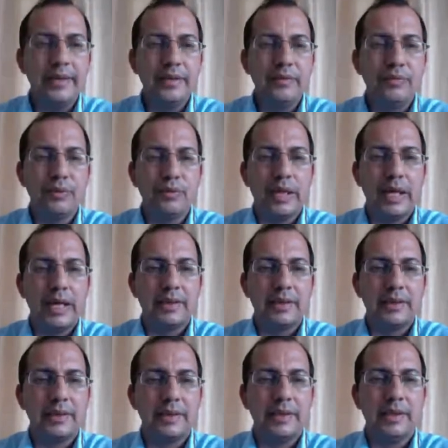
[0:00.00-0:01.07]
And if you look
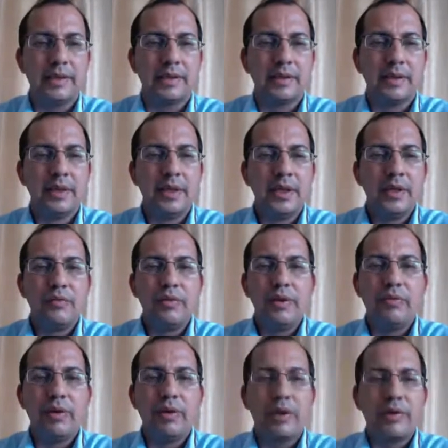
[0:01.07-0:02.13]
at here,
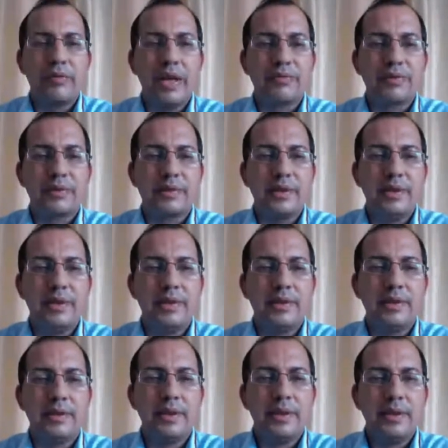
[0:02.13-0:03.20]
what we have
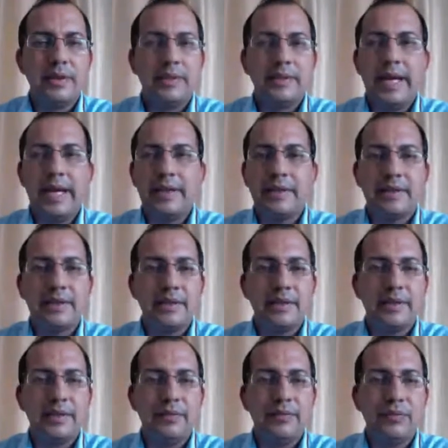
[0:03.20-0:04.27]
seen
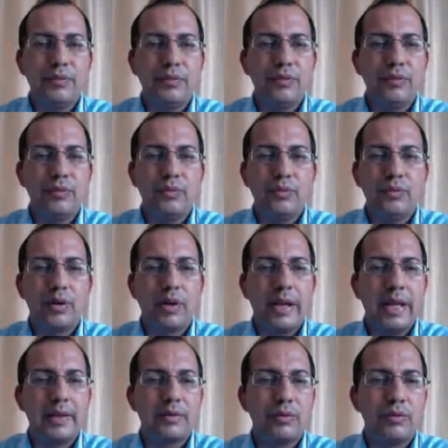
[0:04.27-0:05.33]
that if you
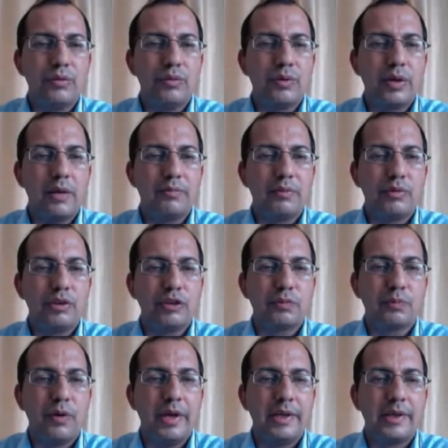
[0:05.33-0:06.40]
would like to come
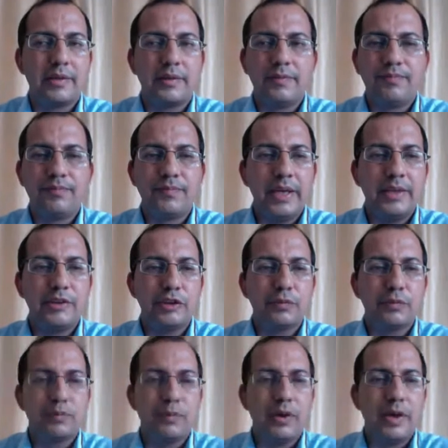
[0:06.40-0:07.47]
to this point,
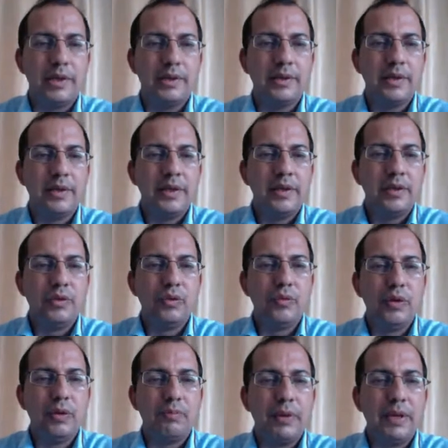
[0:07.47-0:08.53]
at this point,
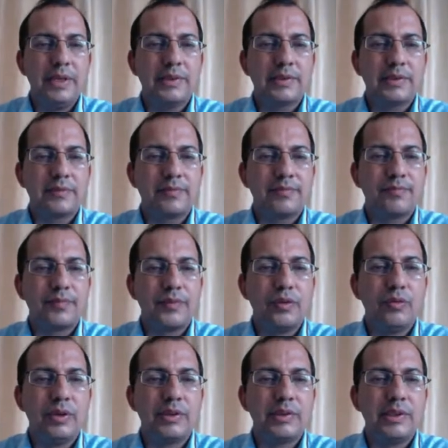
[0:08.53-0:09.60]
you will place,
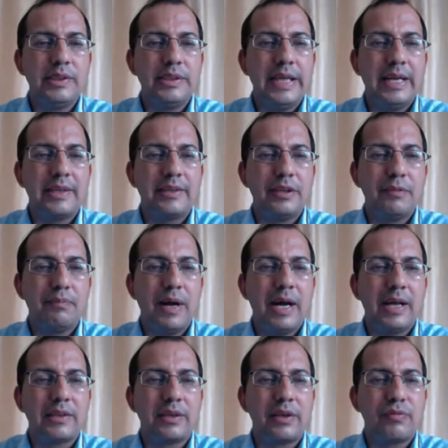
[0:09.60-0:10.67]
you will see that
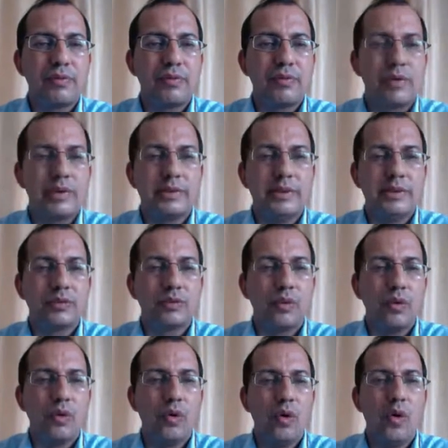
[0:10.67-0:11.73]
the path, these
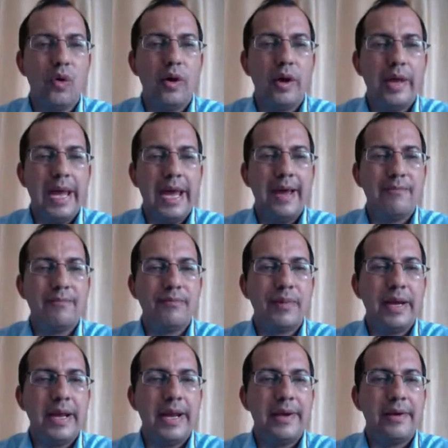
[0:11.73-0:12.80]
OM
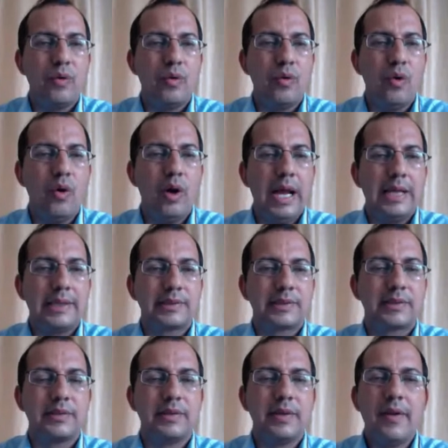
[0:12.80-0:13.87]
and OS,
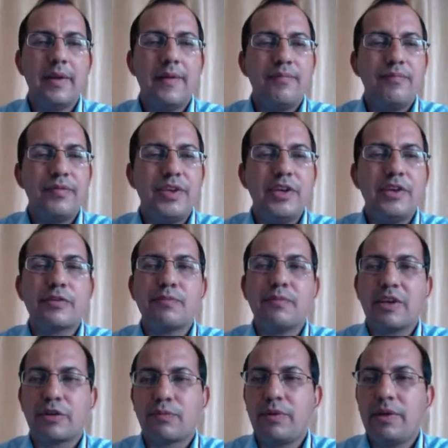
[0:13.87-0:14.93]
these
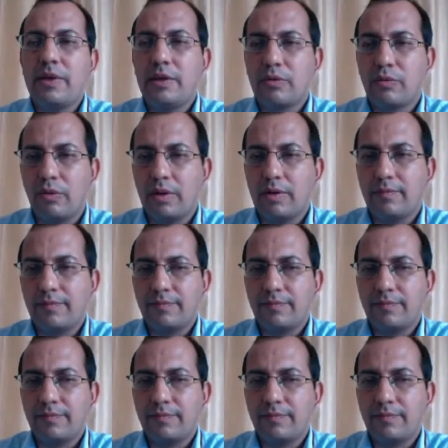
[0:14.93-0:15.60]
must be equal.